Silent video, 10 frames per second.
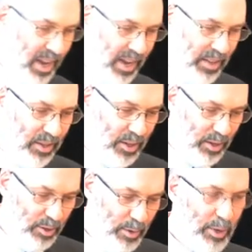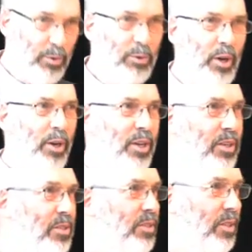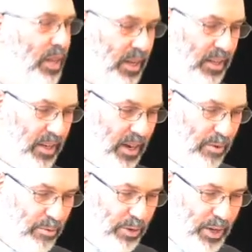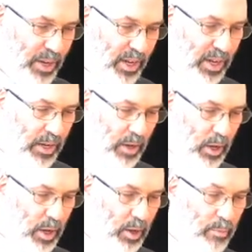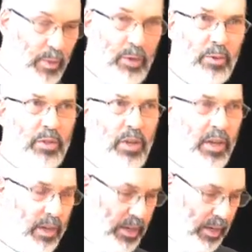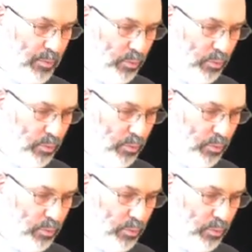and the, the wonderful colleagues uh, that I've met with here.